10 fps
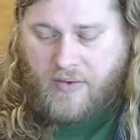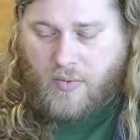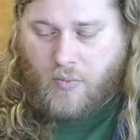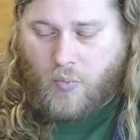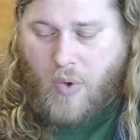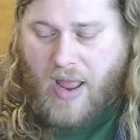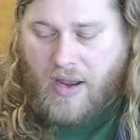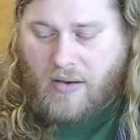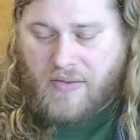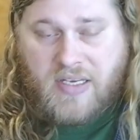
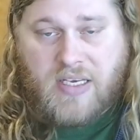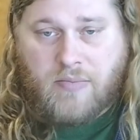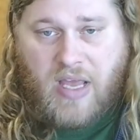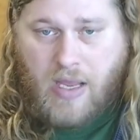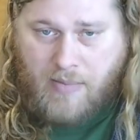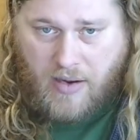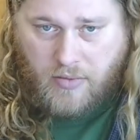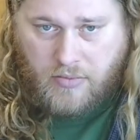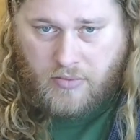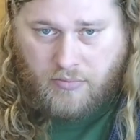When the team came
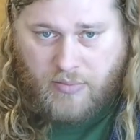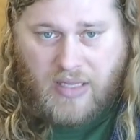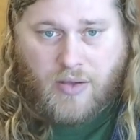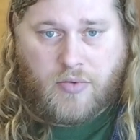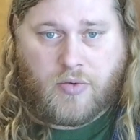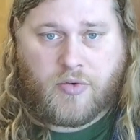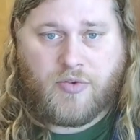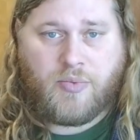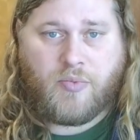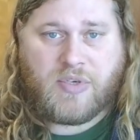out, my local
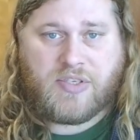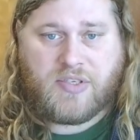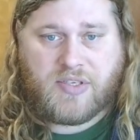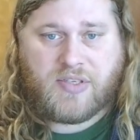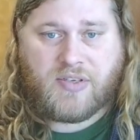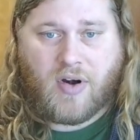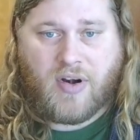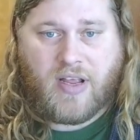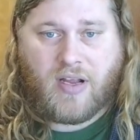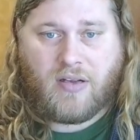group was just
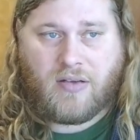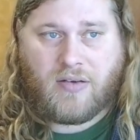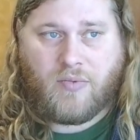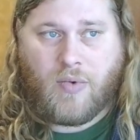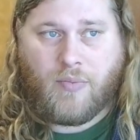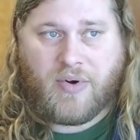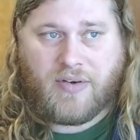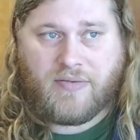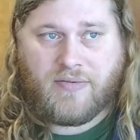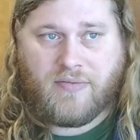starting what would
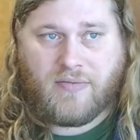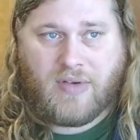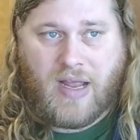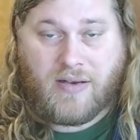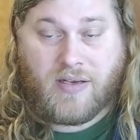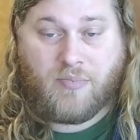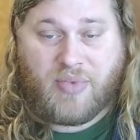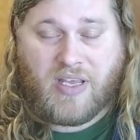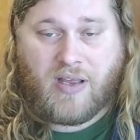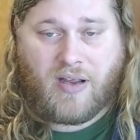end up
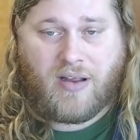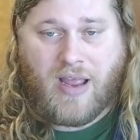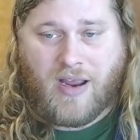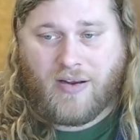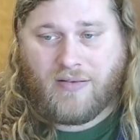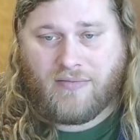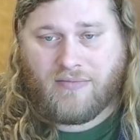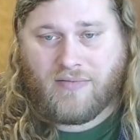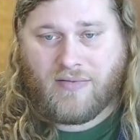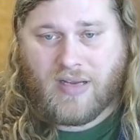being a
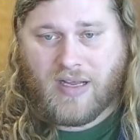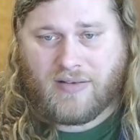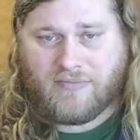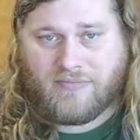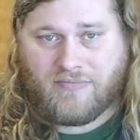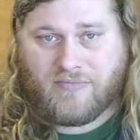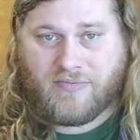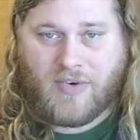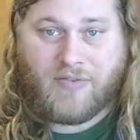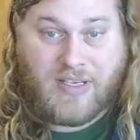
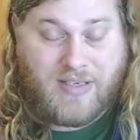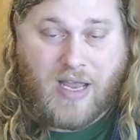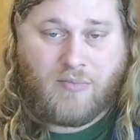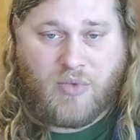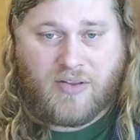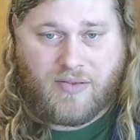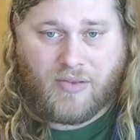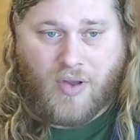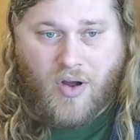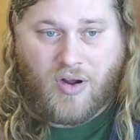roughly
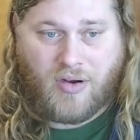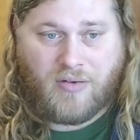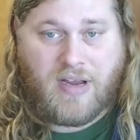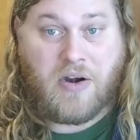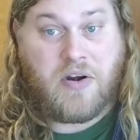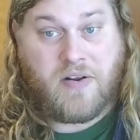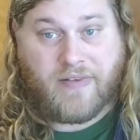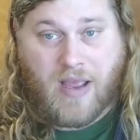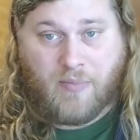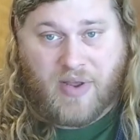10-month-long narrative
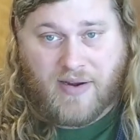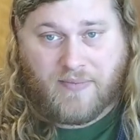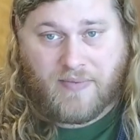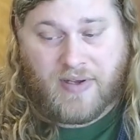campaign.